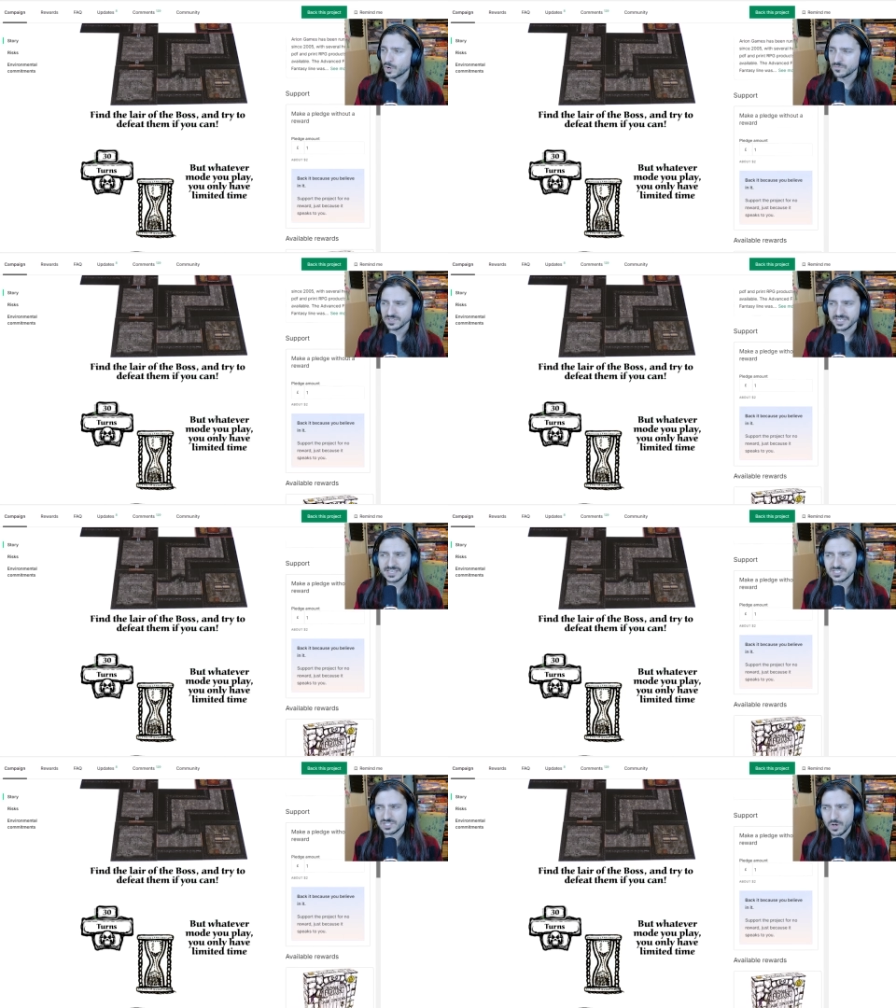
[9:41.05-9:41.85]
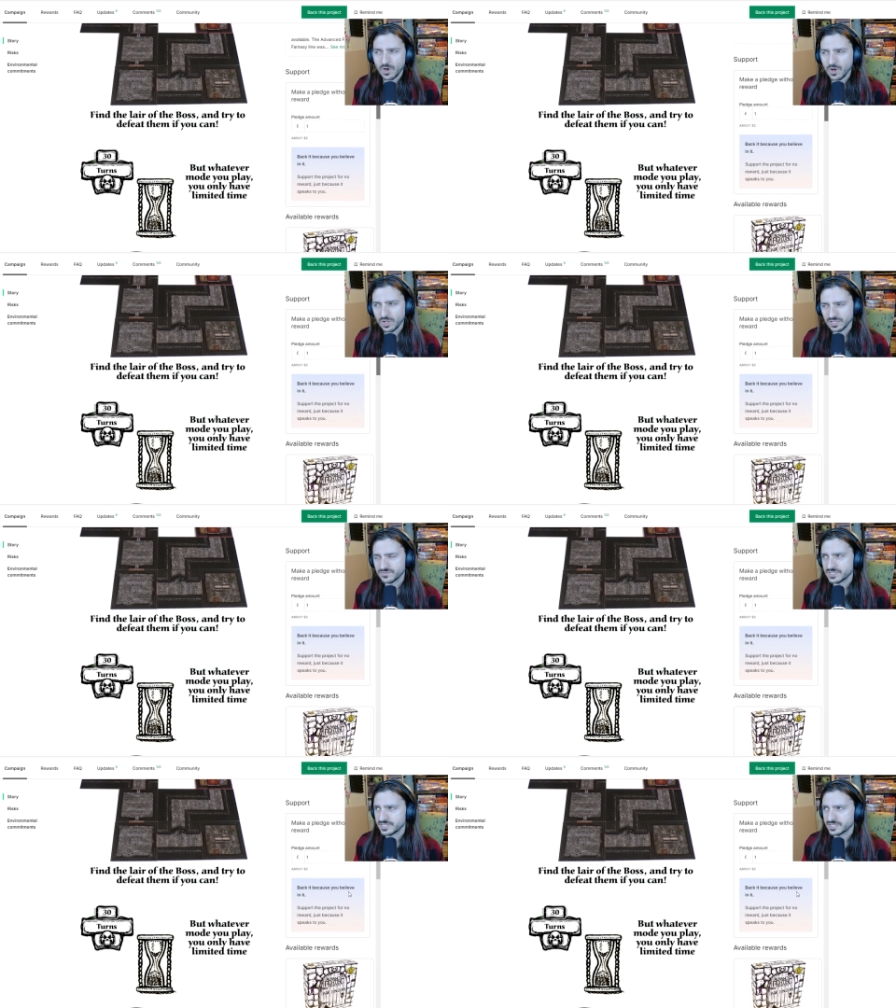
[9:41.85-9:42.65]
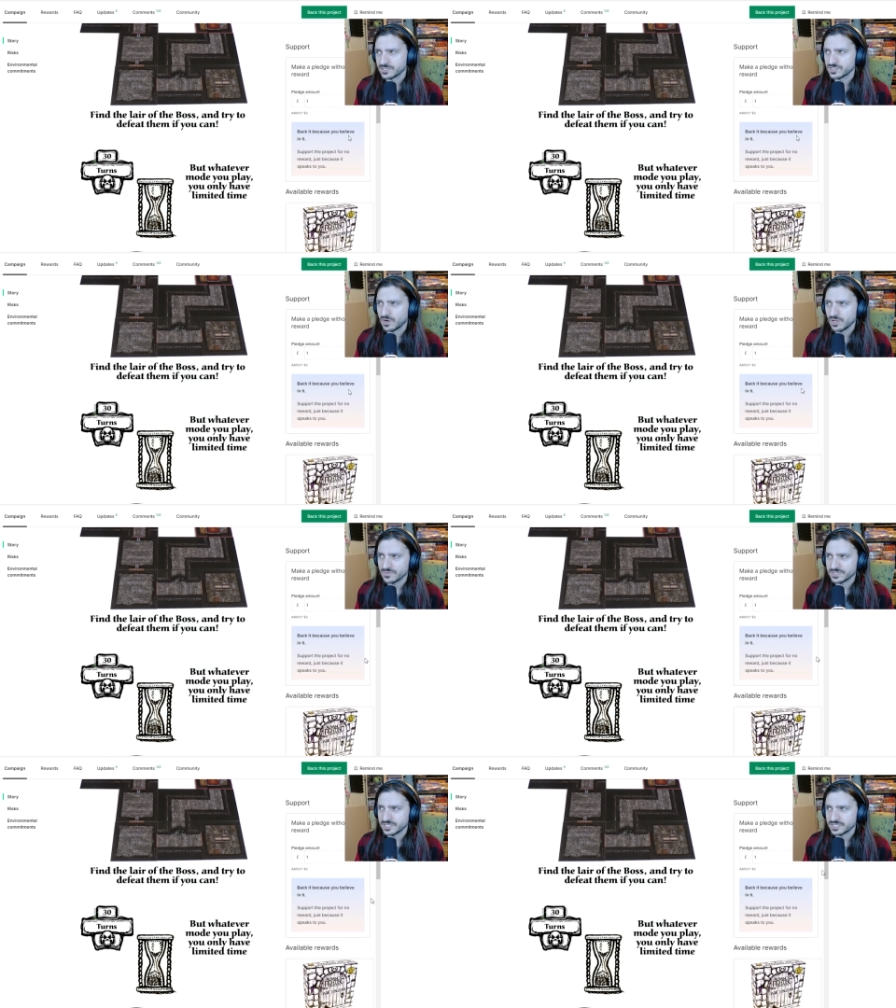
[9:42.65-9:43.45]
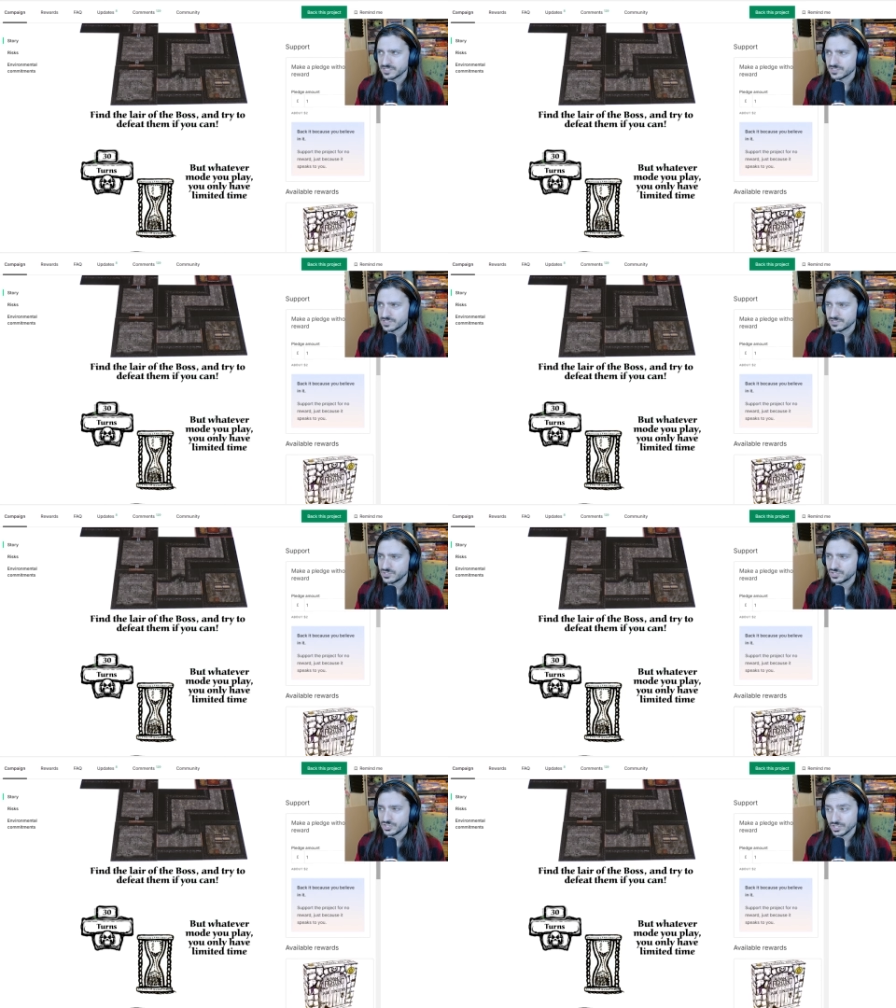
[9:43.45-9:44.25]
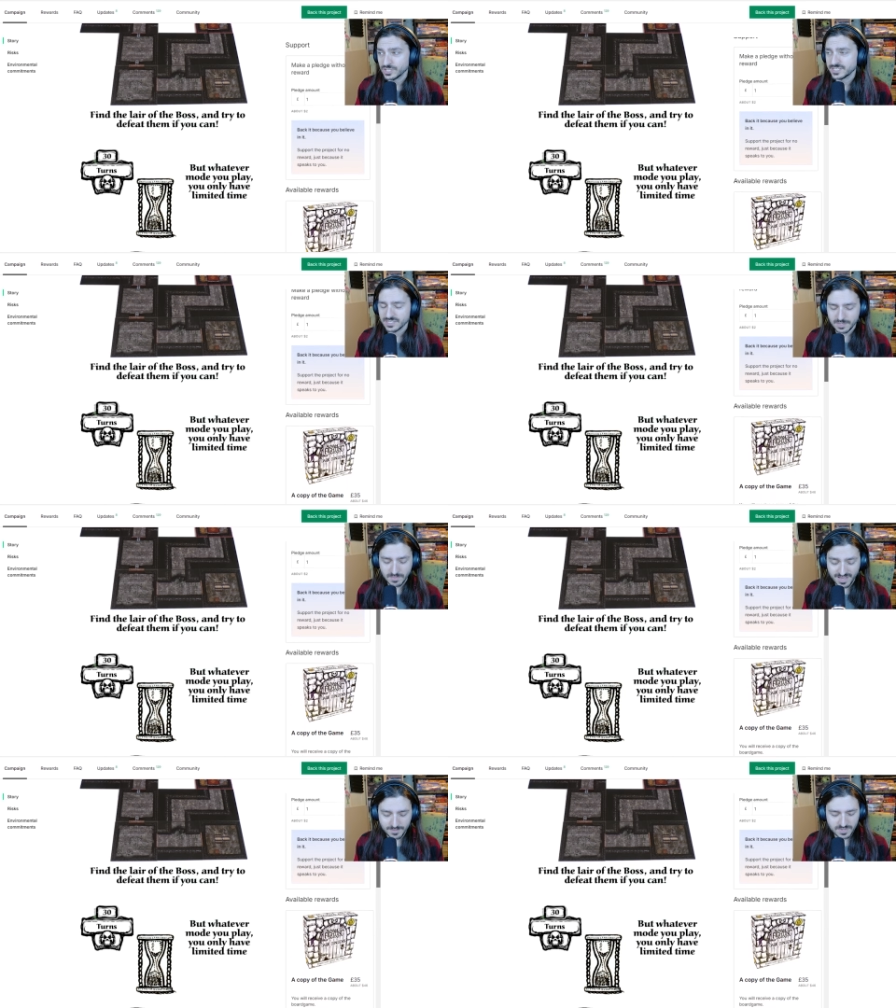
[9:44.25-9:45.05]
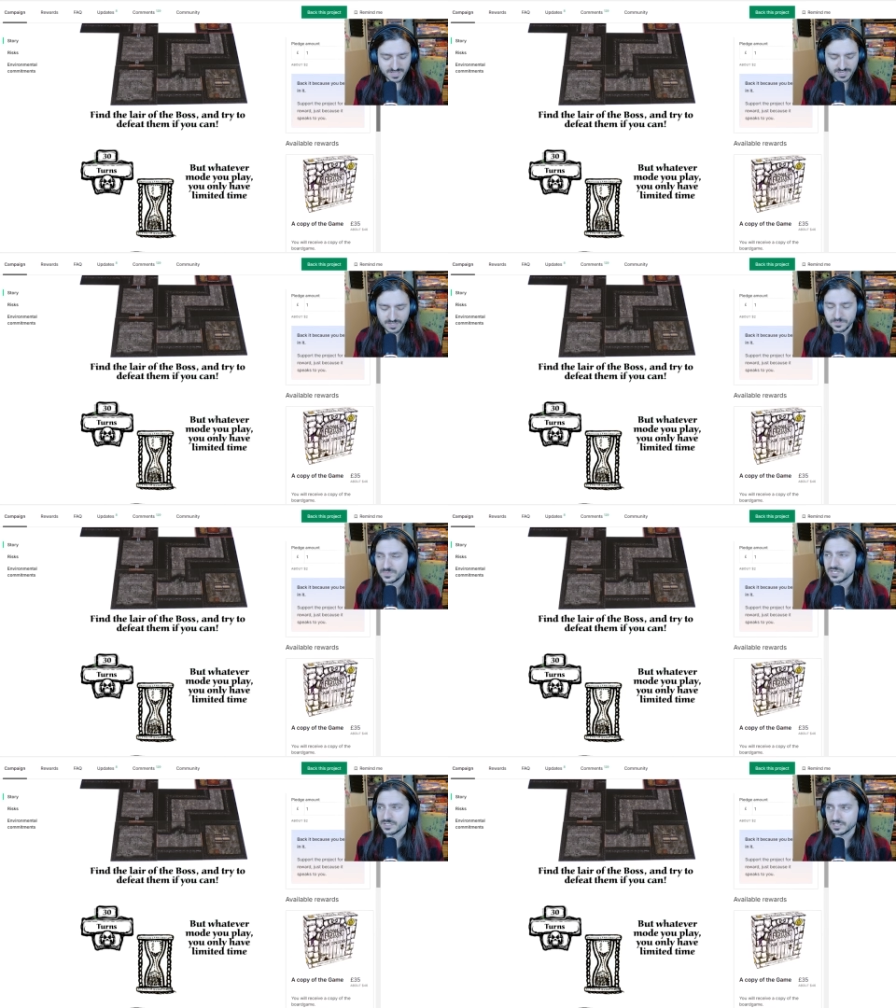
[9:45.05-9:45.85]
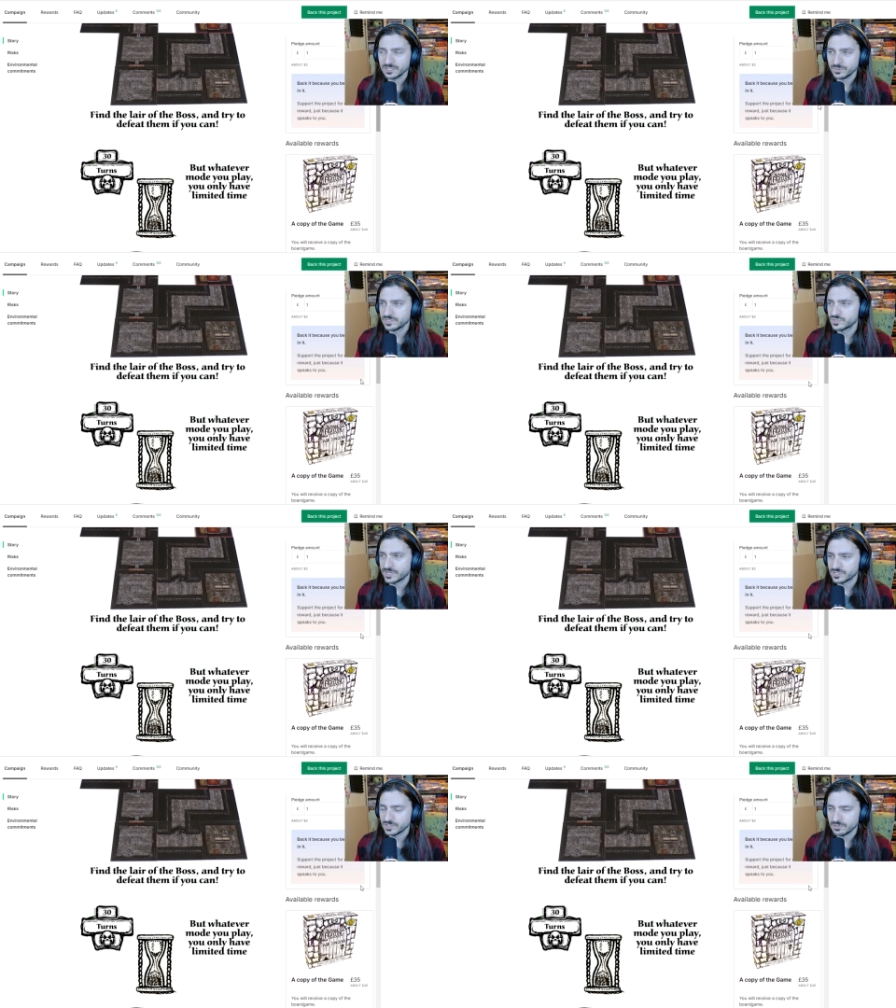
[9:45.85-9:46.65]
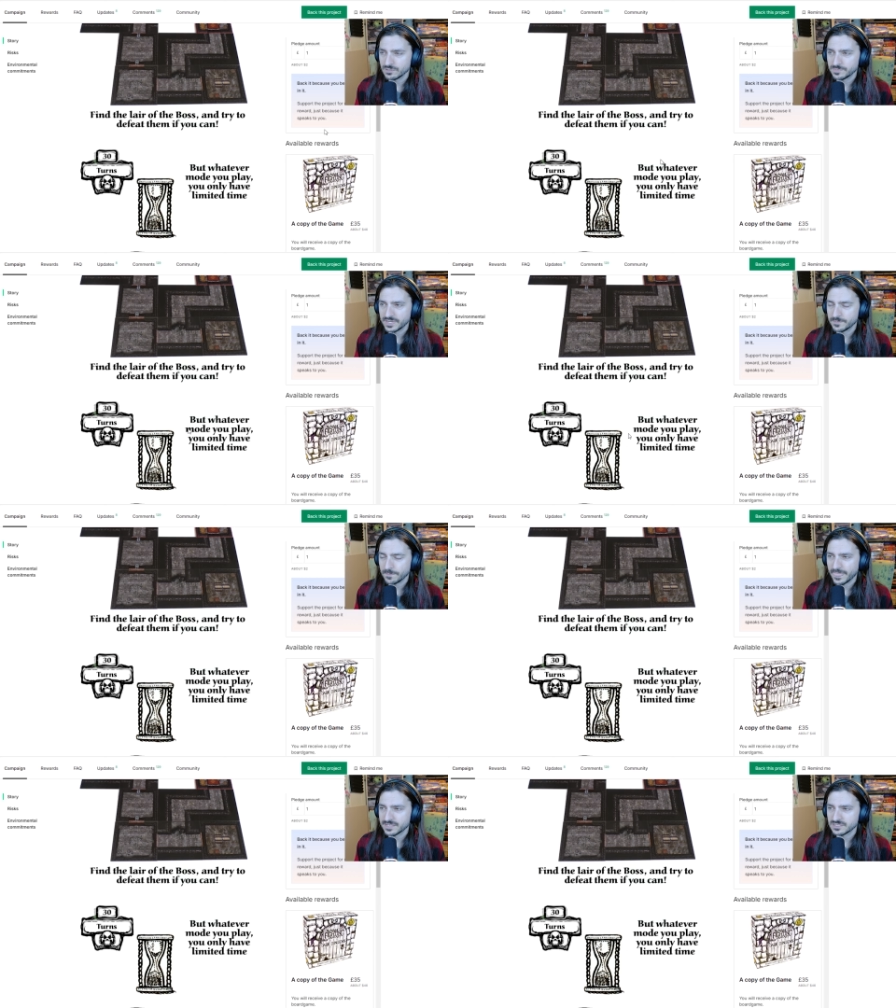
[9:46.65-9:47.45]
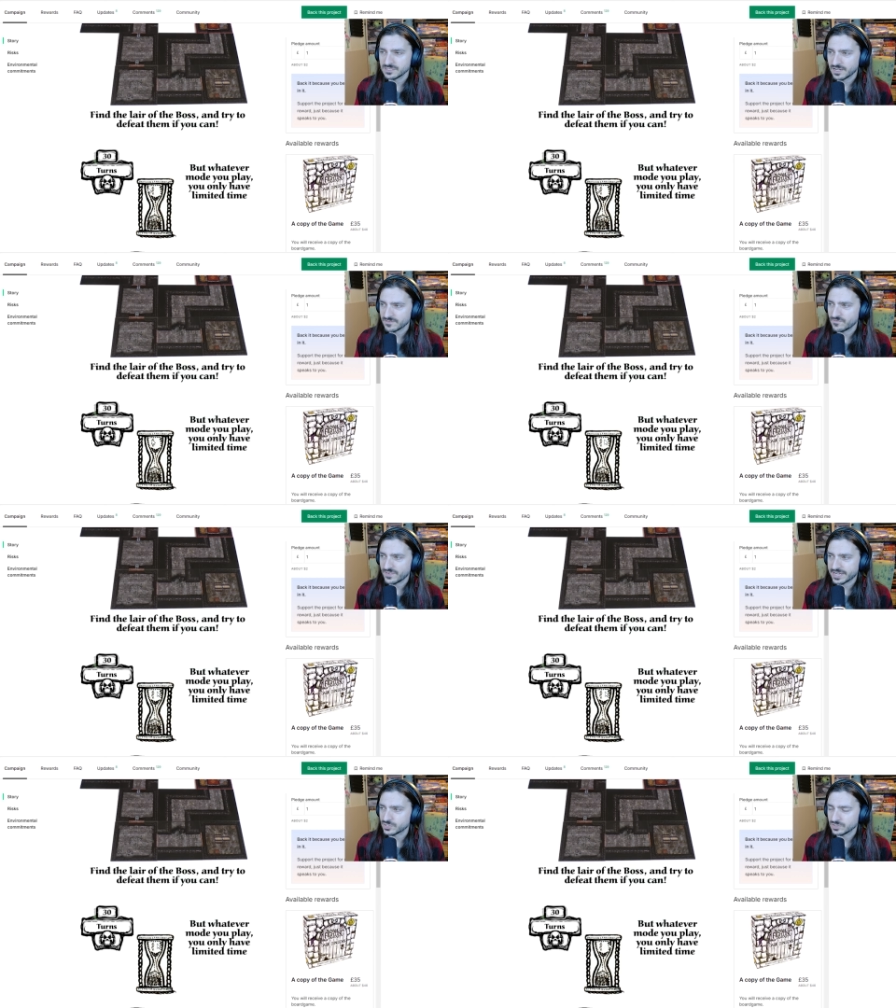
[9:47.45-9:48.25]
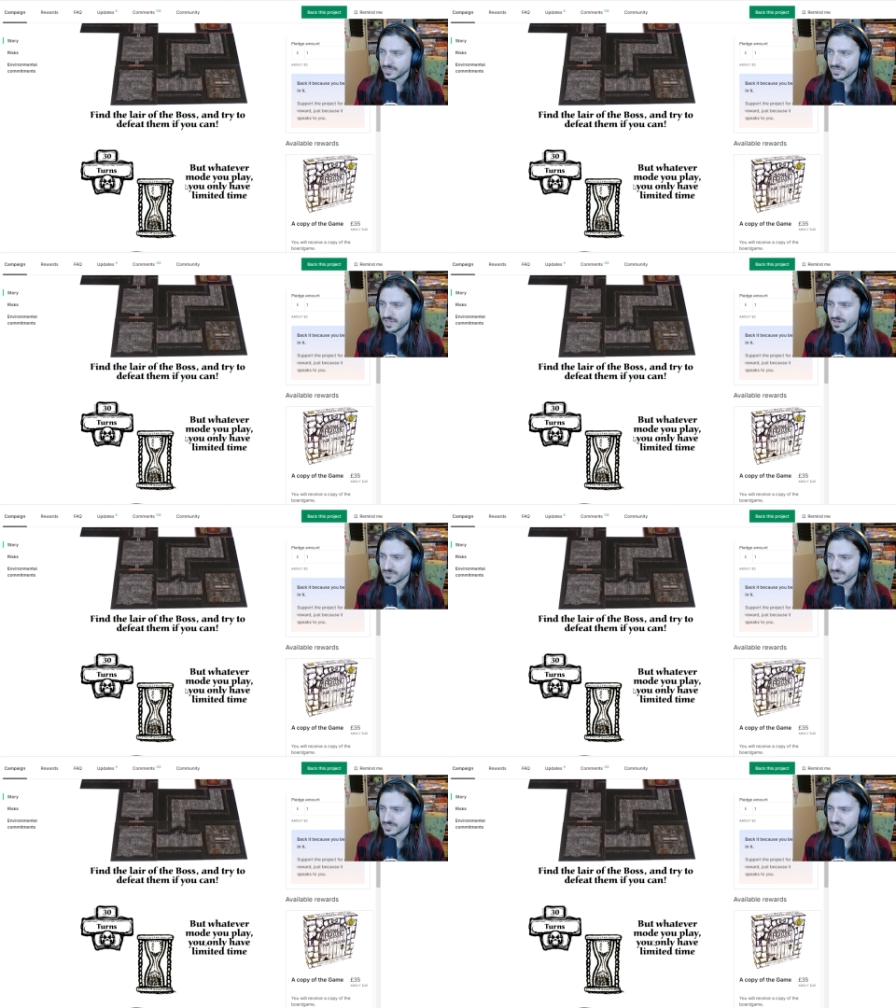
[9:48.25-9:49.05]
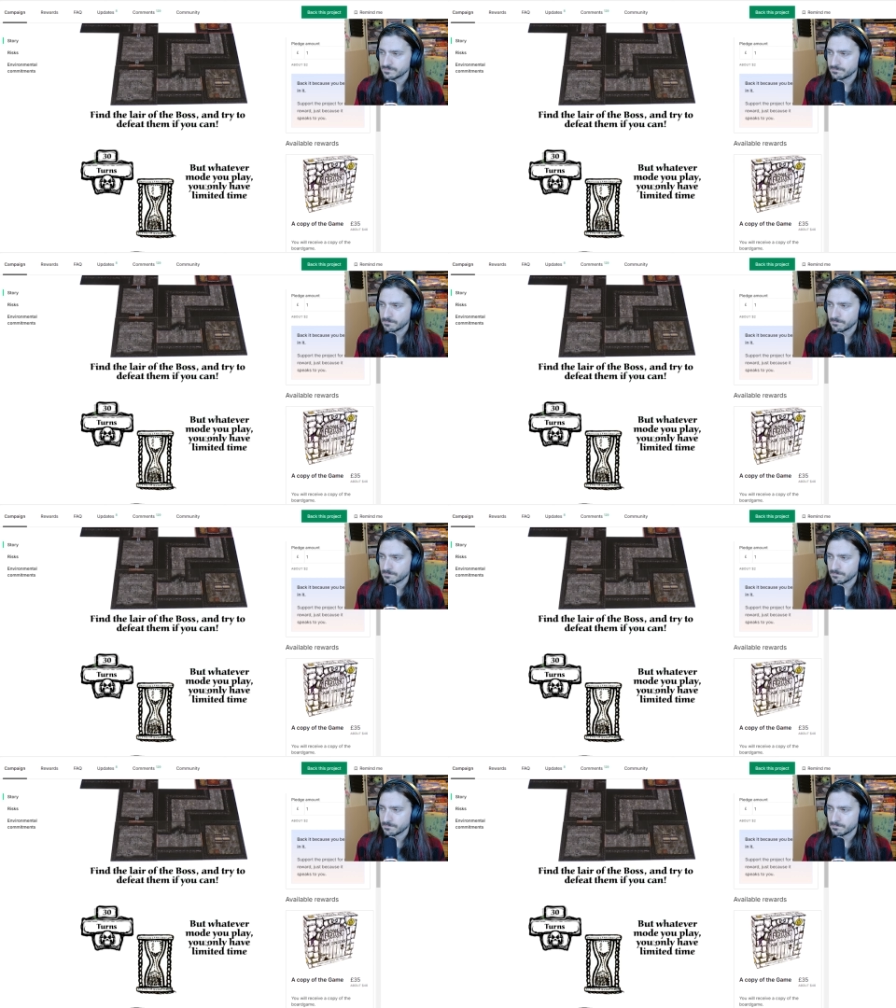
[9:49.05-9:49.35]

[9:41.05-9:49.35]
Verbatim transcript: Hopefully it's all of the tiers. All the tiers should, in my opinion, include the stretch goals, but that's not factually how this